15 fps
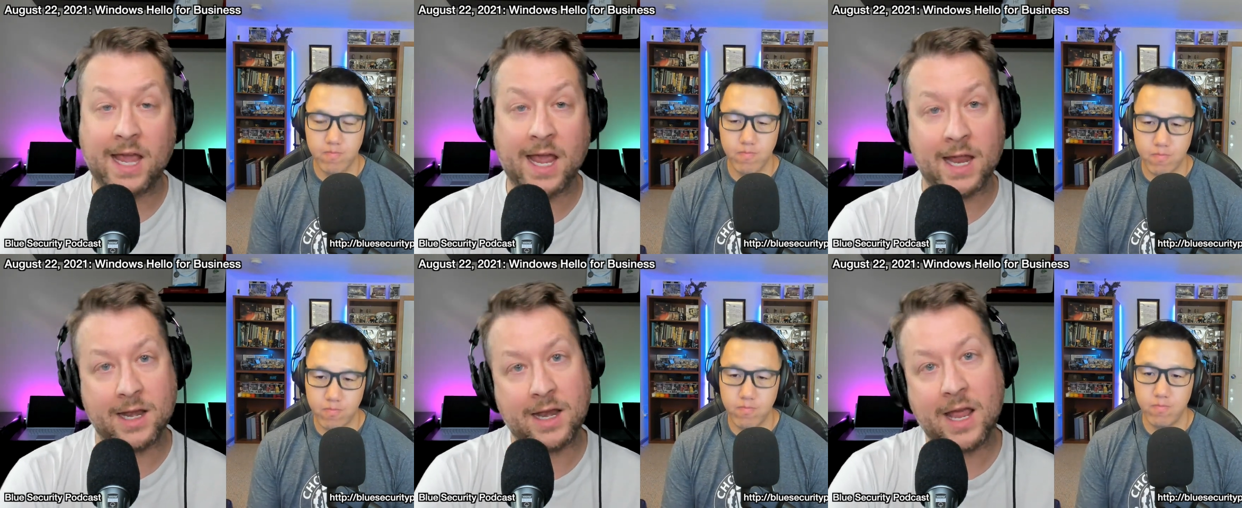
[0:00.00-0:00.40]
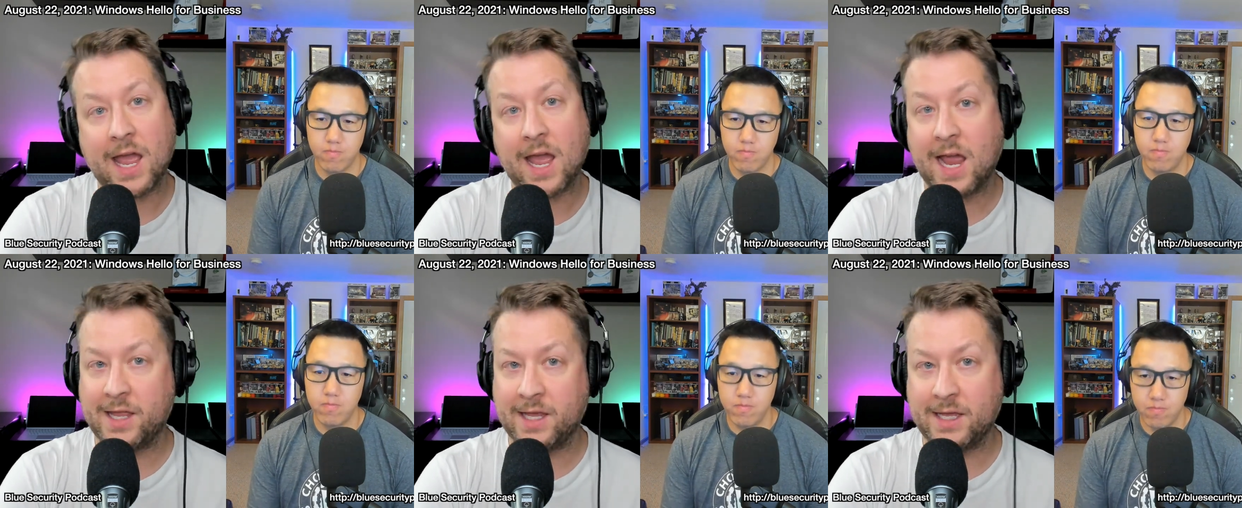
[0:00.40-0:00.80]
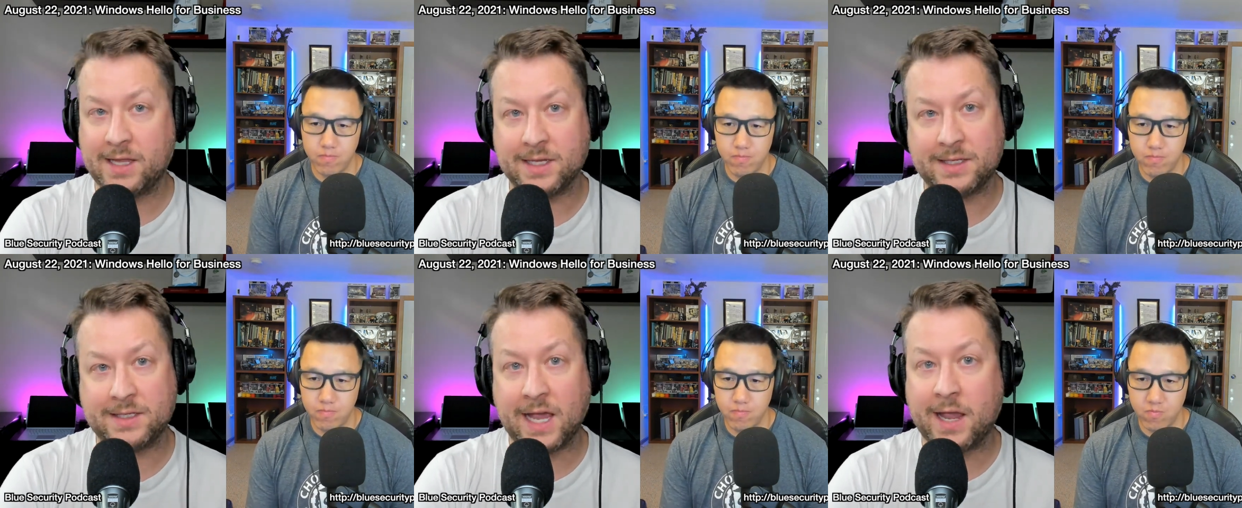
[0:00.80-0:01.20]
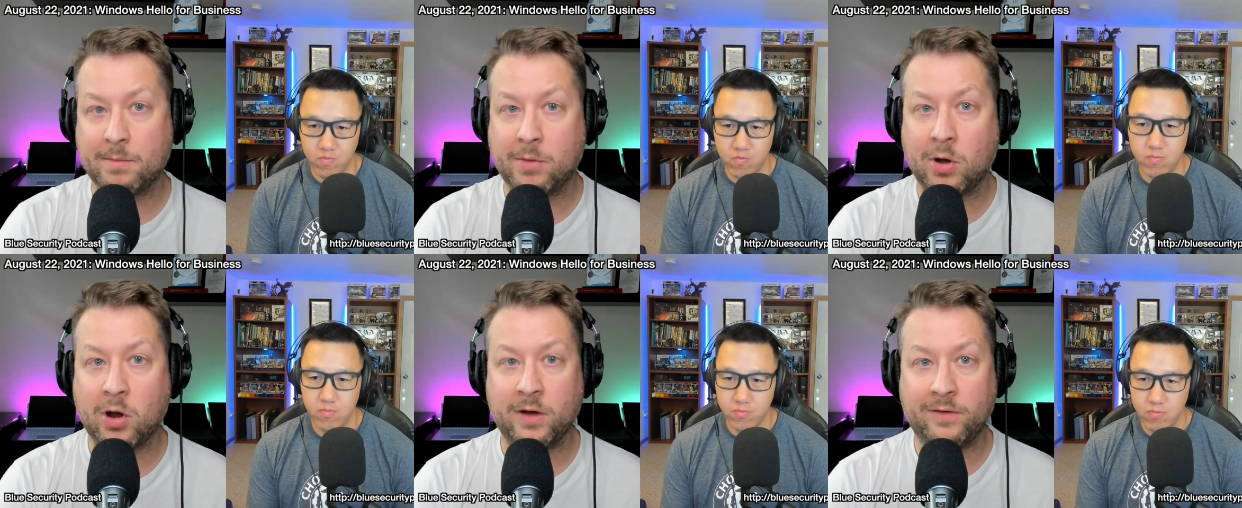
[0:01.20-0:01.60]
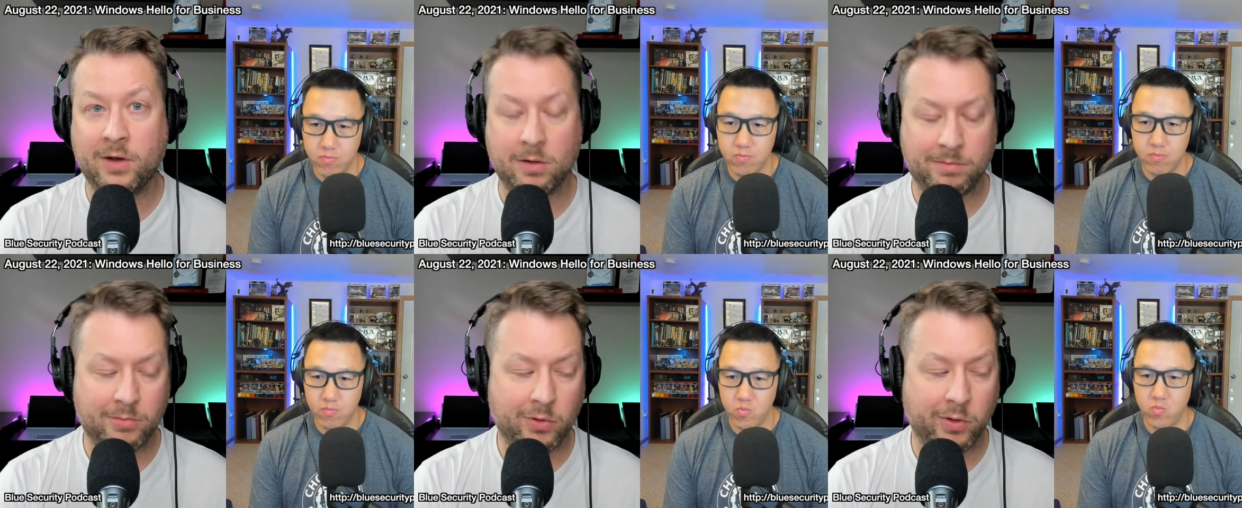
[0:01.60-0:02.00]
Speaker 1: And I think the second part of
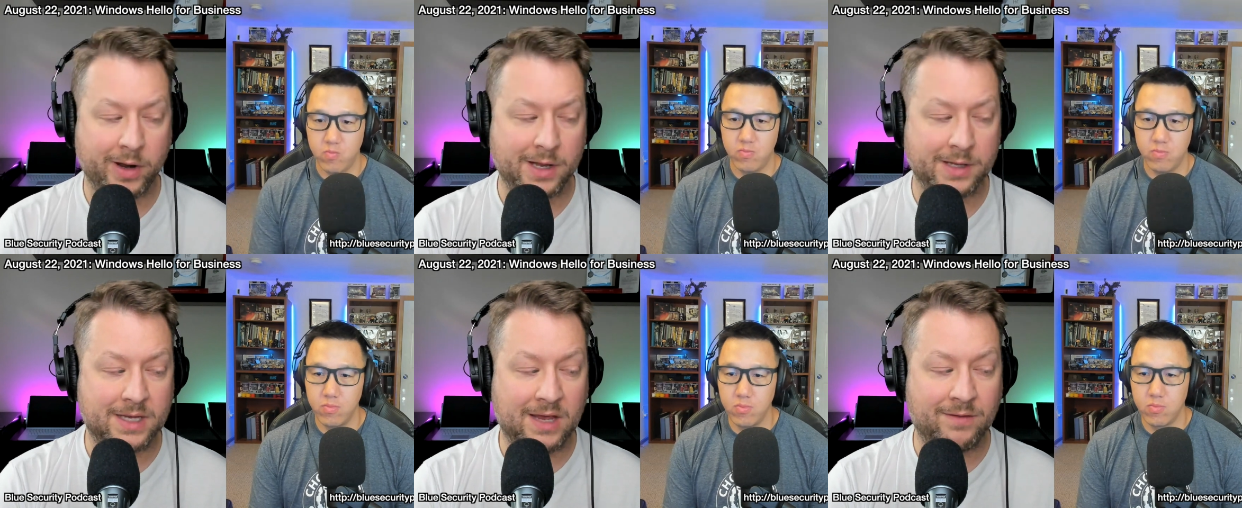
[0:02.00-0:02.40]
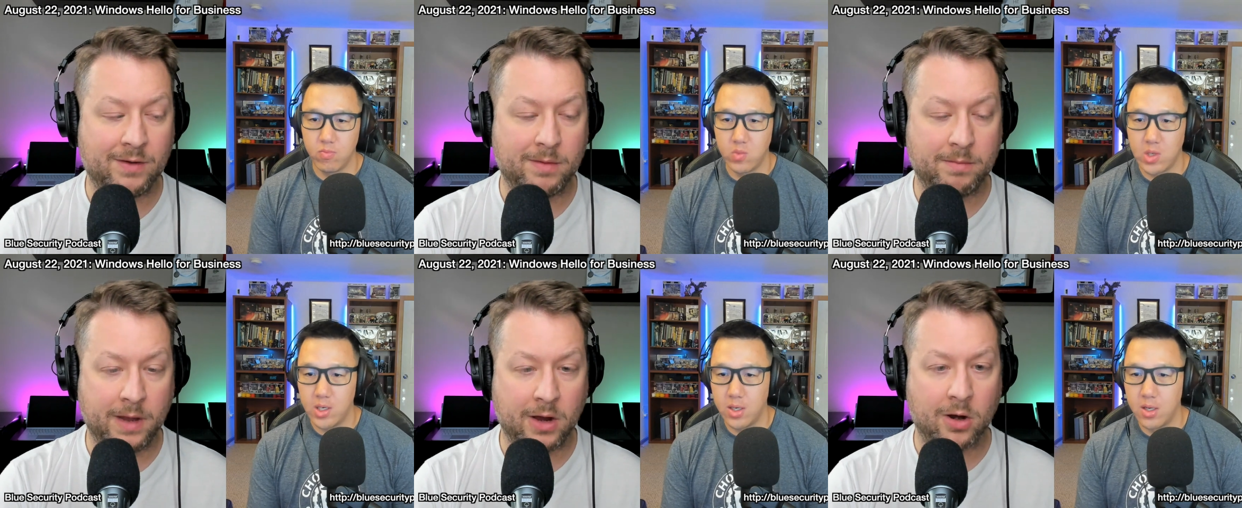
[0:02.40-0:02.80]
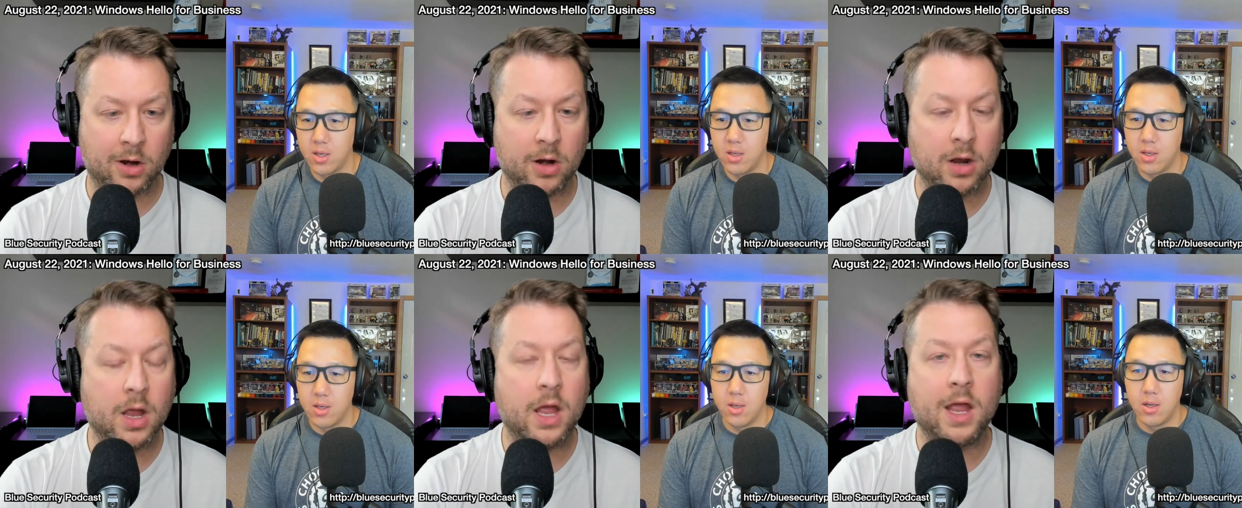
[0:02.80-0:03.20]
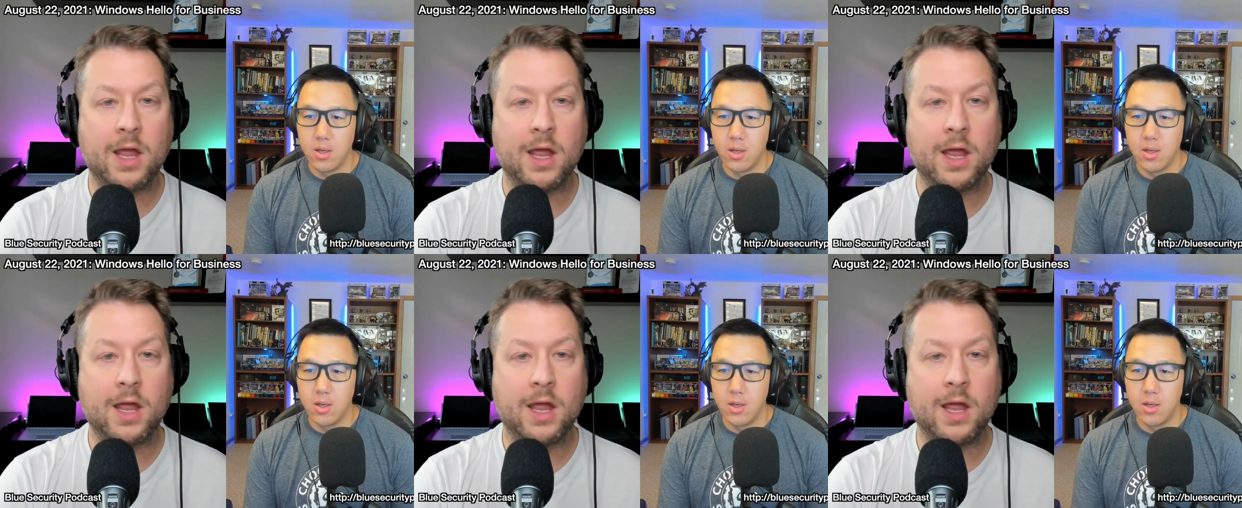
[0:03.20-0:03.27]
your point is even bigger